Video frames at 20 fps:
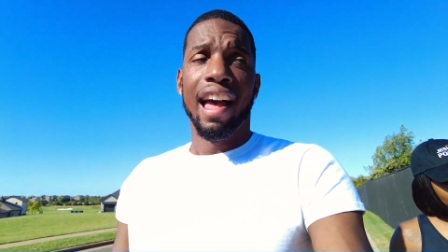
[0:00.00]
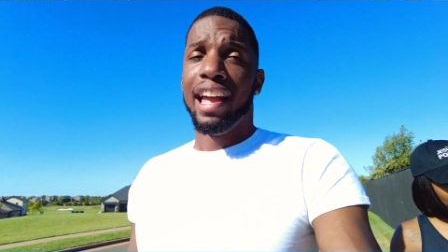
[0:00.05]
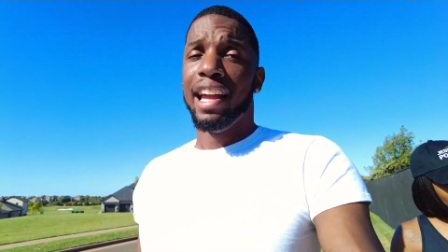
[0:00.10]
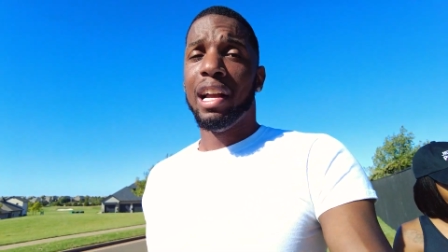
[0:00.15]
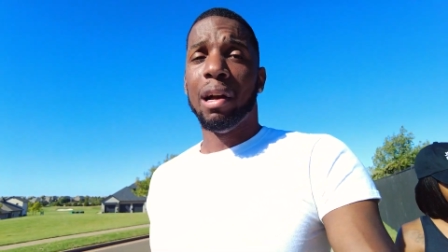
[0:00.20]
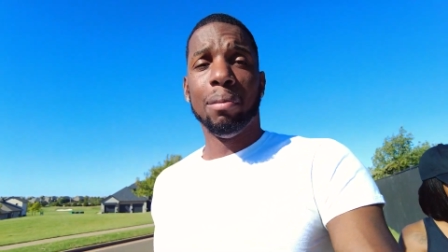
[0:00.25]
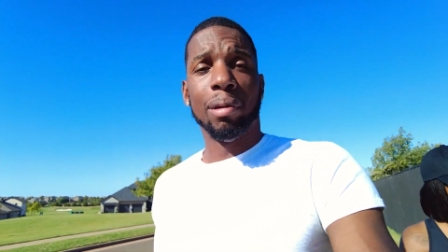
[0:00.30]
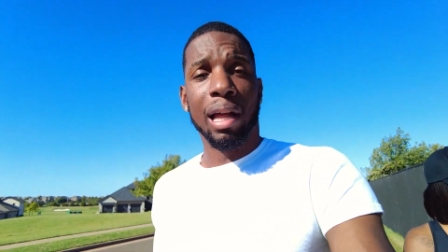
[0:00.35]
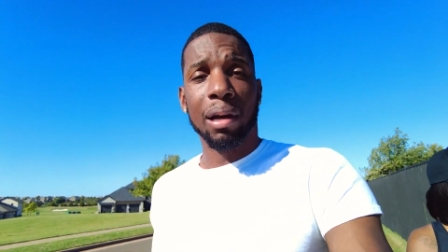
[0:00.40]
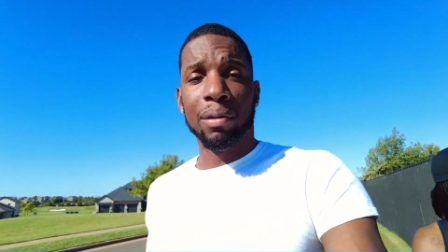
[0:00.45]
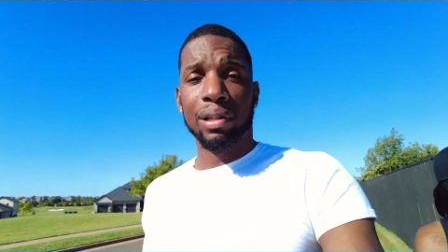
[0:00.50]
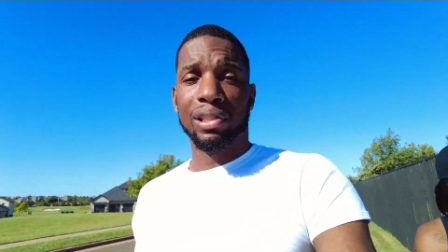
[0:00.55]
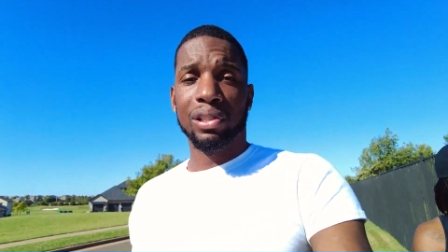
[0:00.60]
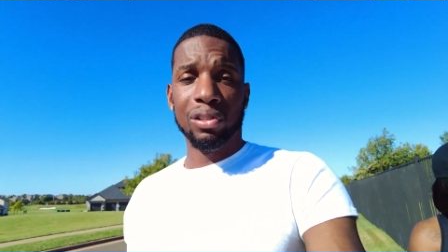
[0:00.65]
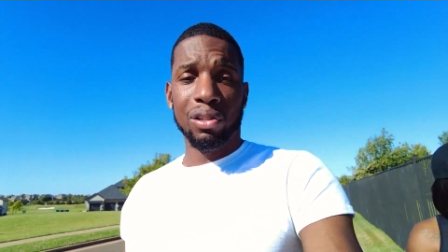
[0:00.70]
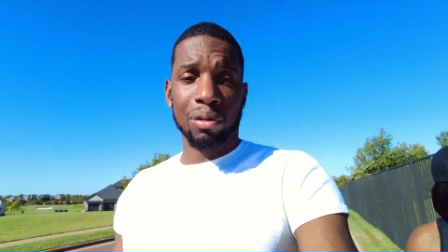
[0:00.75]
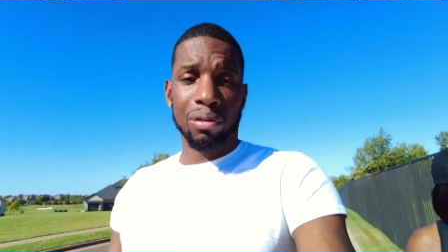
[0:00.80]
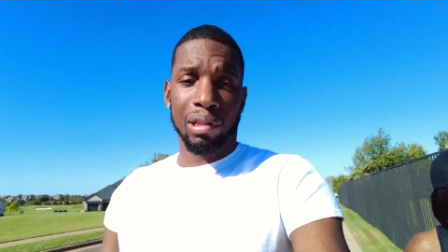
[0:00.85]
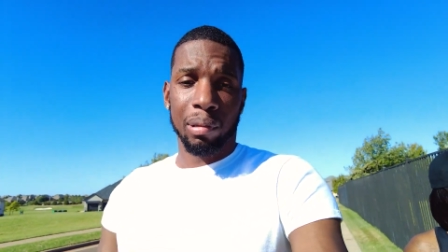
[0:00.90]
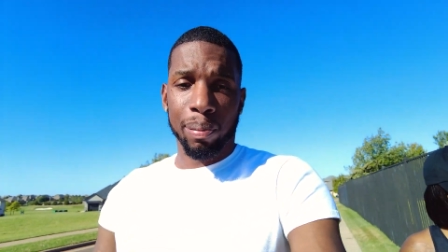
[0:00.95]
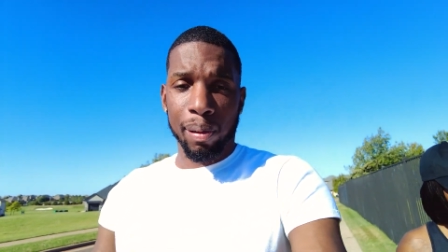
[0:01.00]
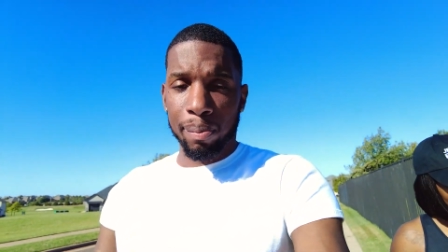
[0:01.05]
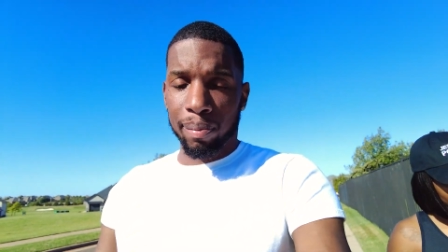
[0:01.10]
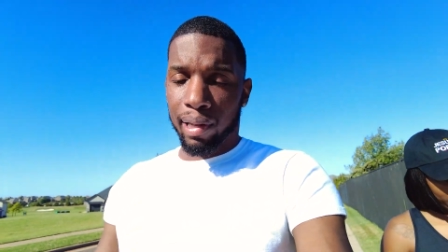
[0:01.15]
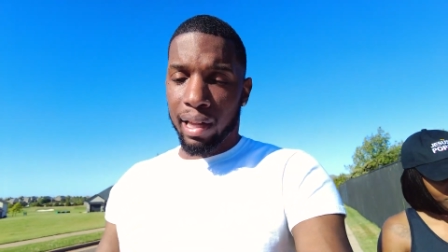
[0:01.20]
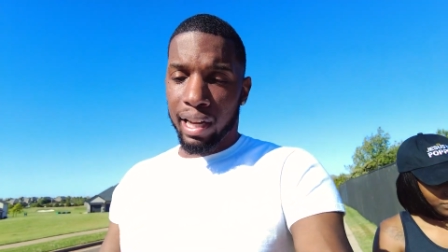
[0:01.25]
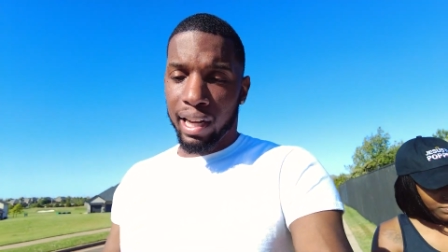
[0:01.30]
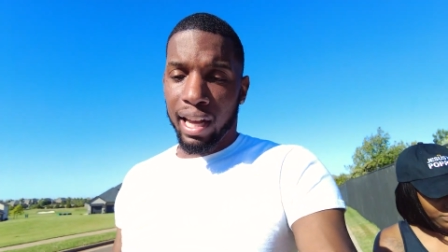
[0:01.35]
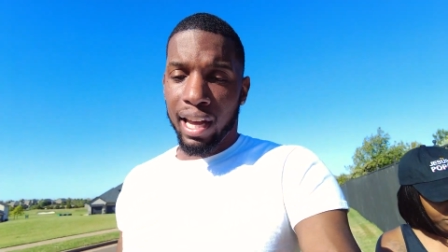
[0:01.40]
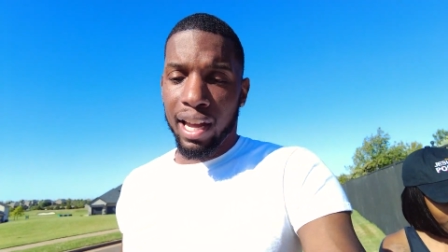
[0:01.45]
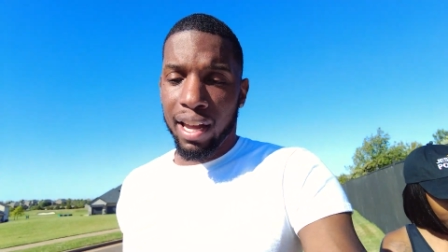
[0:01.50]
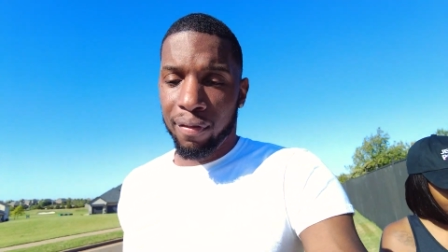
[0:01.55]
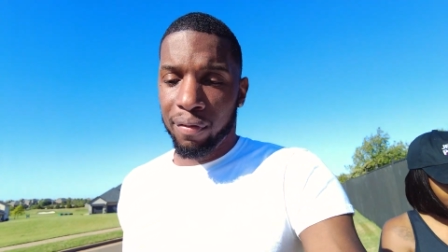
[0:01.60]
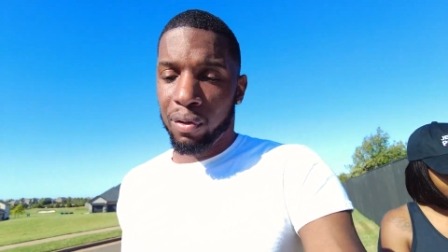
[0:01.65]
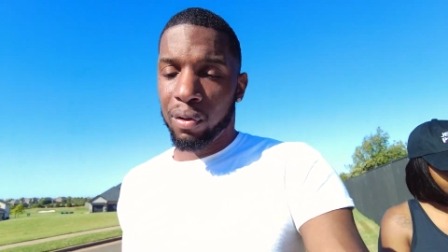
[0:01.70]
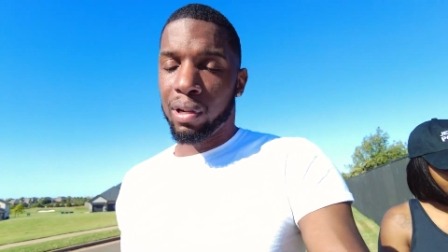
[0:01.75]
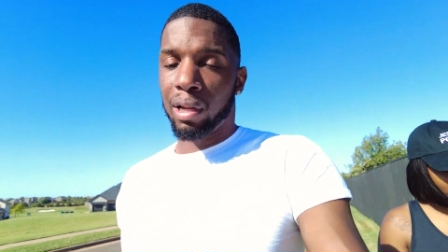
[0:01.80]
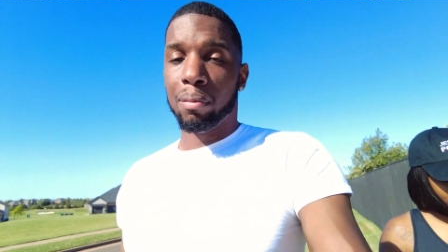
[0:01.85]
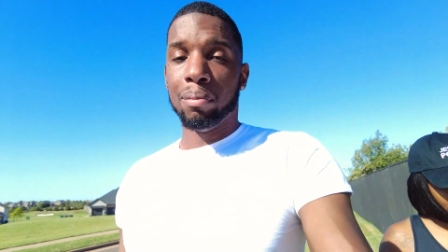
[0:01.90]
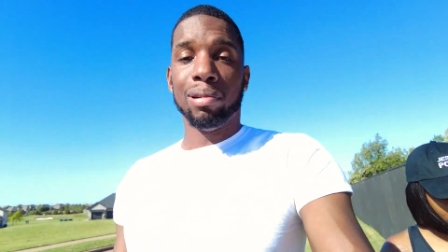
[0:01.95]
He gonna be like, what you do with the people I gave
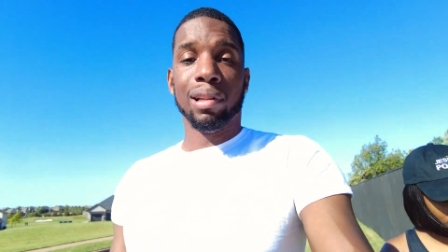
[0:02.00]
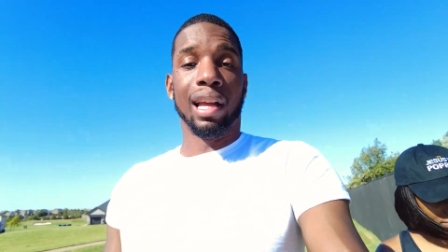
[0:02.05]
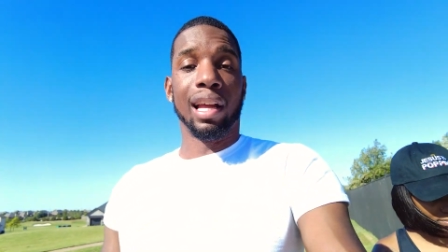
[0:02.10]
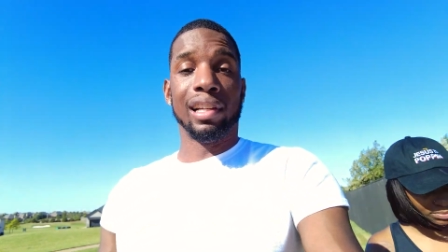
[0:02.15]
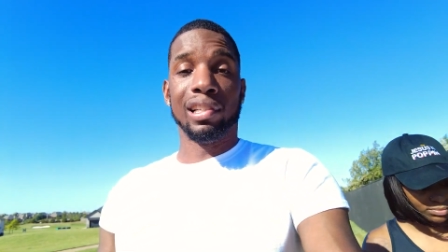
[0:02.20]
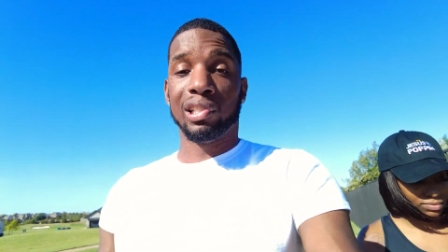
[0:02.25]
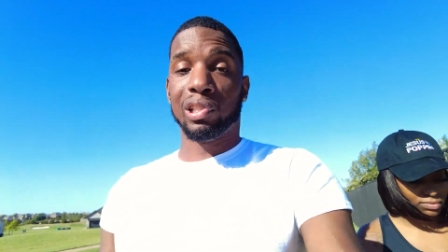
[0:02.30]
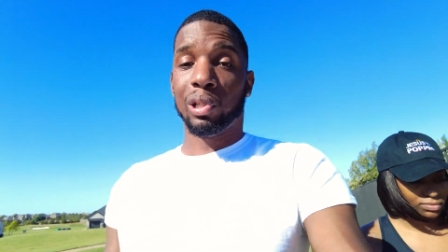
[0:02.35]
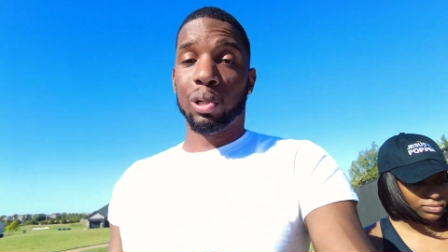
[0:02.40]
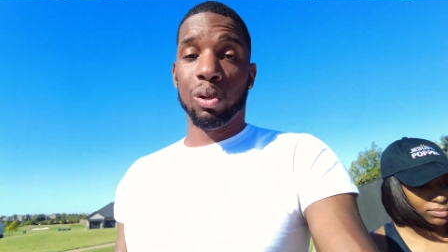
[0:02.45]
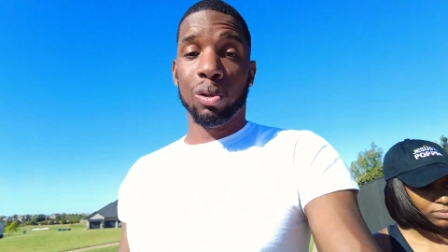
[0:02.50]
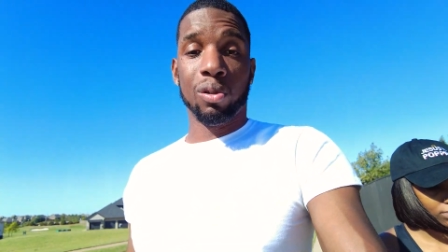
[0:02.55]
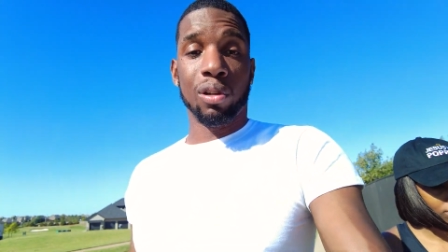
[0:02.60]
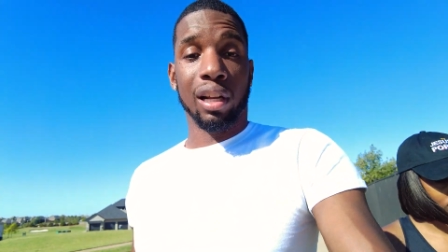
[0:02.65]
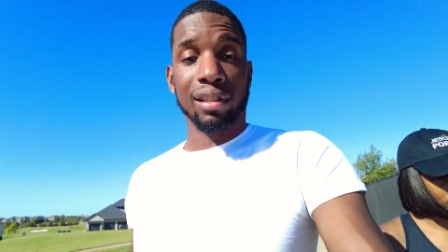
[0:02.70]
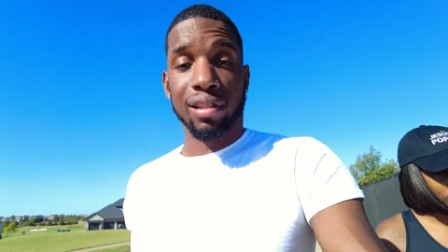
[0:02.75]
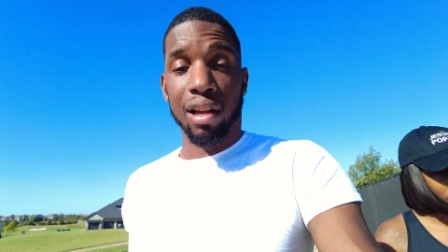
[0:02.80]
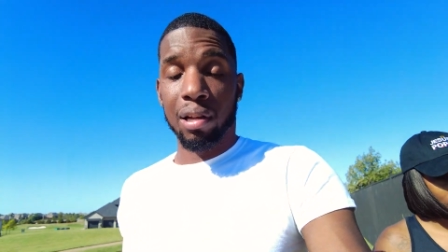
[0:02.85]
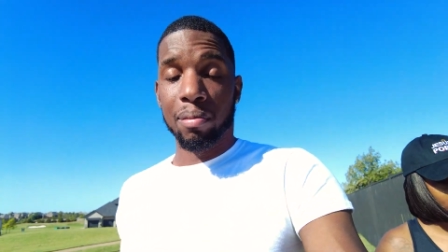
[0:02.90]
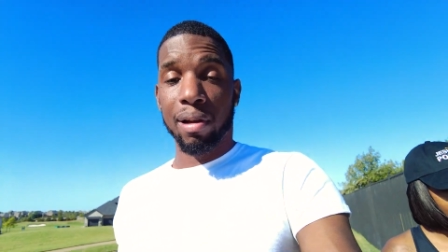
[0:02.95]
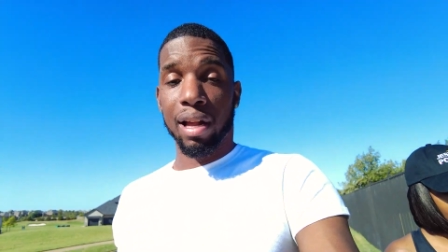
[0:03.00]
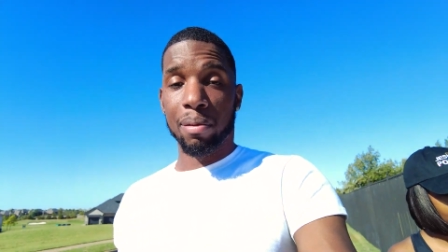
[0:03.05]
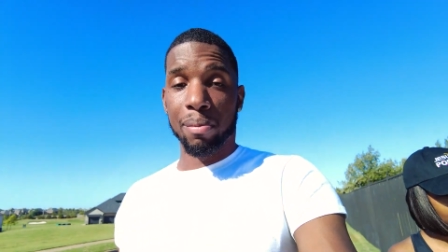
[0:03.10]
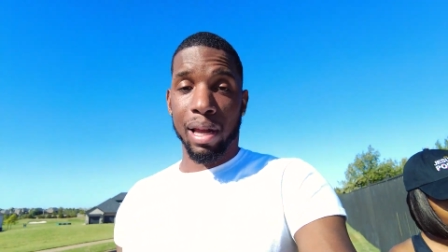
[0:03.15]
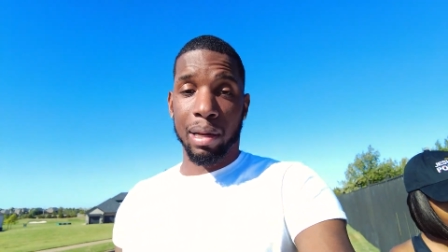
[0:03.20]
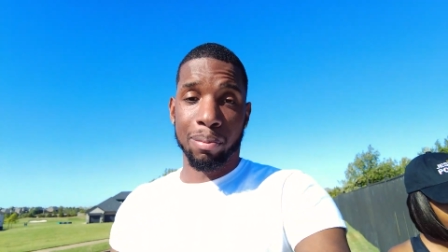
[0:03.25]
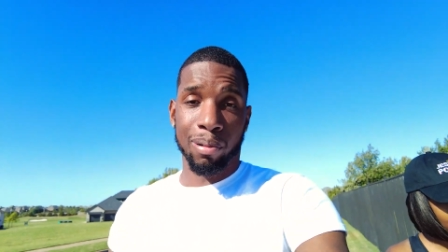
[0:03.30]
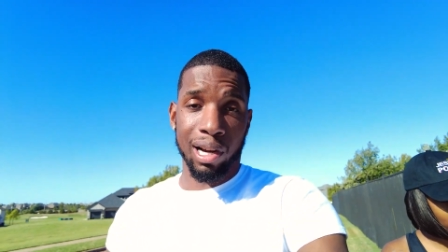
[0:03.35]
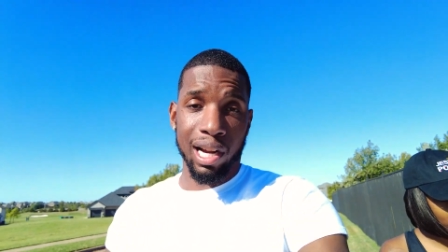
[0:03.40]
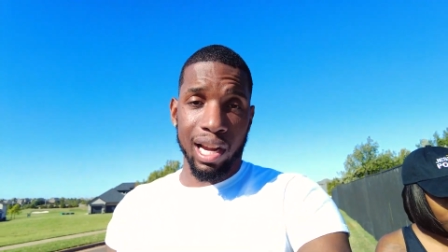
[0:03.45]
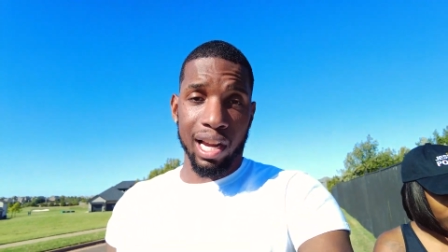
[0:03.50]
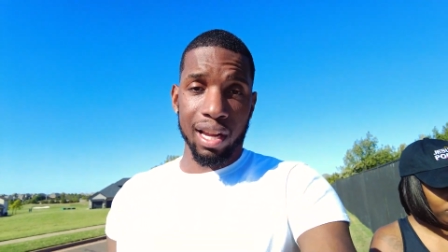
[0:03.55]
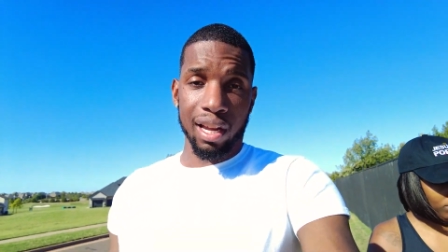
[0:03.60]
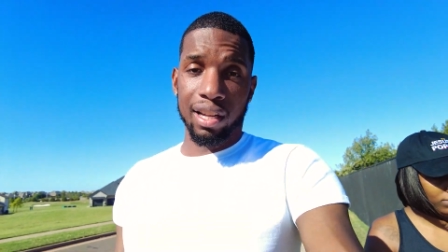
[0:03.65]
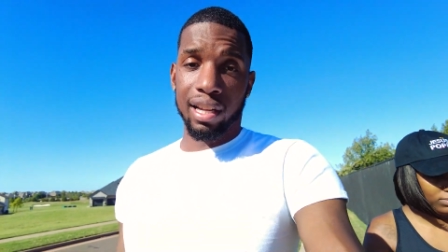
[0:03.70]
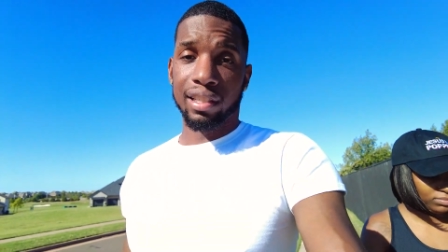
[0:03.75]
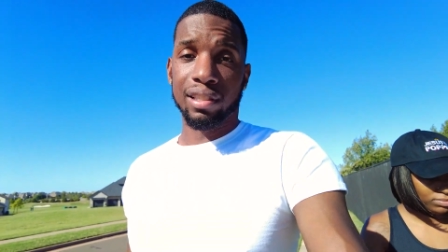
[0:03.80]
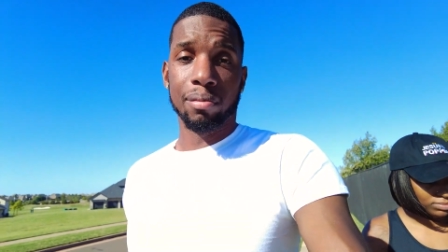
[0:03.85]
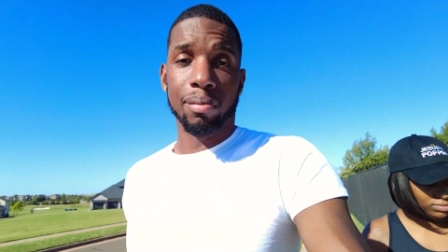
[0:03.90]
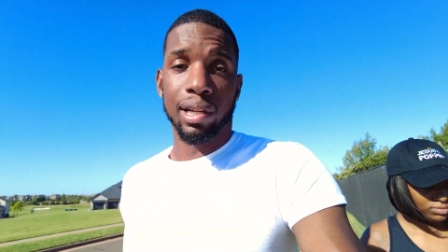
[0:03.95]
you? And I'm be like, shoot, I taught him how to make
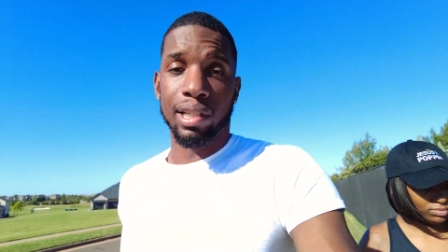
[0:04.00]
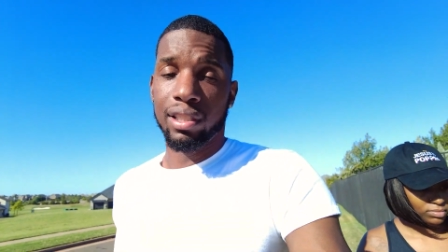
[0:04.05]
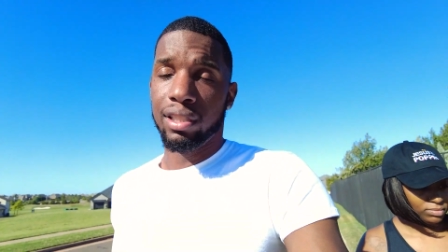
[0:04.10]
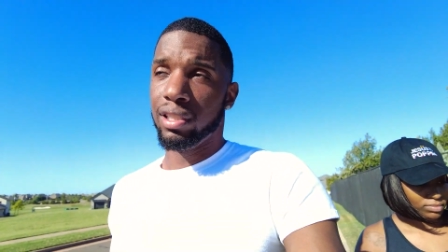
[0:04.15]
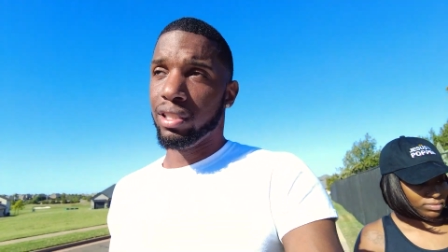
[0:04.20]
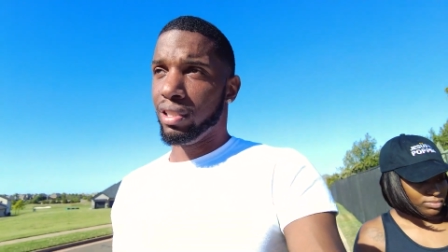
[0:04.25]
bread. That's about it.